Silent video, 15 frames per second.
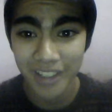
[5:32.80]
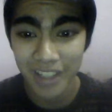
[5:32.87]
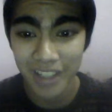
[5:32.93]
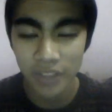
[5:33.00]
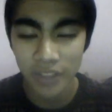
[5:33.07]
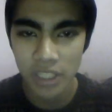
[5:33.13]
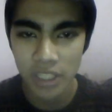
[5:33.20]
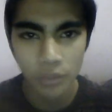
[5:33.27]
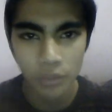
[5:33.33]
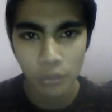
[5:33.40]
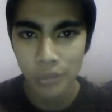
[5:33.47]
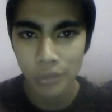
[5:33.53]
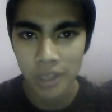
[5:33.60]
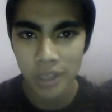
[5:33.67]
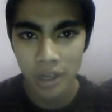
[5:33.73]
even if
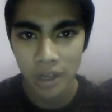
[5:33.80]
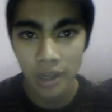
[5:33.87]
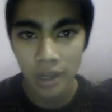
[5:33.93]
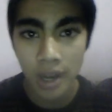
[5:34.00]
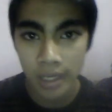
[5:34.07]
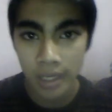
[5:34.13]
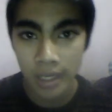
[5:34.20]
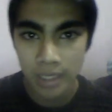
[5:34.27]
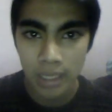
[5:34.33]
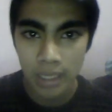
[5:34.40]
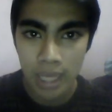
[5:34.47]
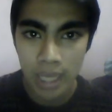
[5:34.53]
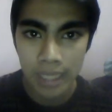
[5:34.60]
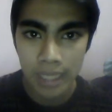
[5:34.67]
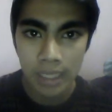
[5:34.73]
we are kind of
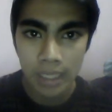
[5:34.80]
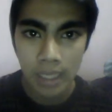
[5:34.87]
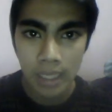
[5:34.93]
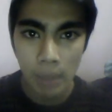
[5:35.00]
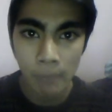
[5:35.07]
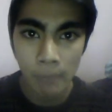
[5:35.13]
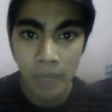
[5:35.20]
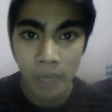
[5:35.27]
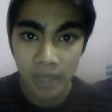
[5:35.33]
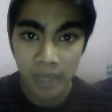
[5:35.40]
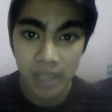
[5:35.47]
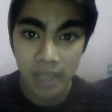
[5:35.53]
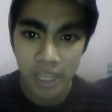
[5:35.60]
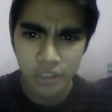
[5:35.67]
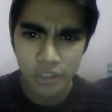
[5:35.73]
like mad
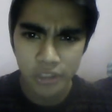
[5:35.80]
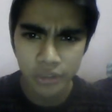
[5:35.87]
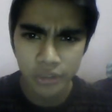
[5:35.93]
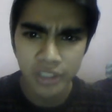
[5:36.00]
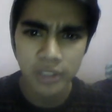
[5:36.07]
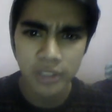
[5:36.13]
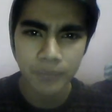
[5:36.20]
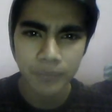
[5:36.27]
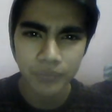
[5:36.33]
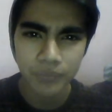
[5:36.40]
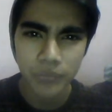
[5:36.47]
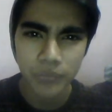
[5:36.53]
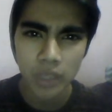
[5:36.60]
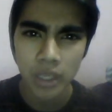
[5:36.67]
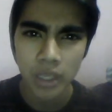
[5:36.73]
at each other,
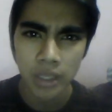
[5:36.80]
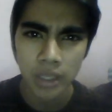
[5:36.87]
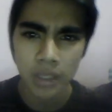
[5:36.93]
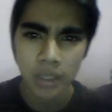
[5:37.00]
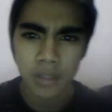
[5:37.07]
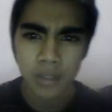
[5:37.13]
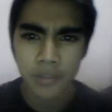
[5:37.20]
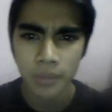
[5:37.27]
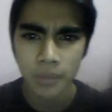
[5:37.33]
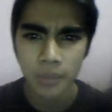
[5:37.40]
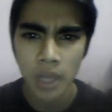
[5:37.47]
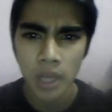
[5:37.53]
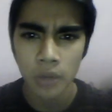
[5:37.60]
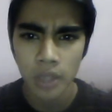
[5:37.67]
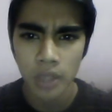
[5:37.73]
uh,
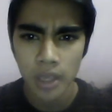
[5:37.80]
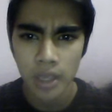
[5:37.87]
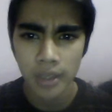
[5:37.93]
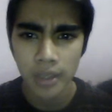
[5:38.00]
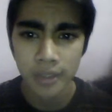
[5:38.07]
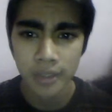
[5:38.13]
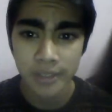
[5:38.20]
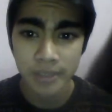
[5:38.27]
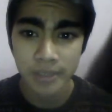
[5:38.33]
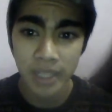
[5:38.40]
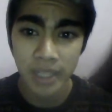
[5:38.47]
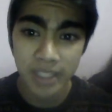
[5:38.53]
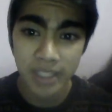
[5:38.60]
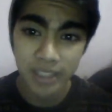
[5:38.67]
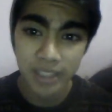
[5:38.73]
somehow. Here's
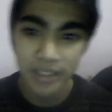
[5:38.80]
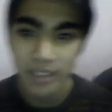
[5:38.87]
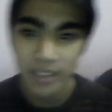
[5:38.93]
Mackie.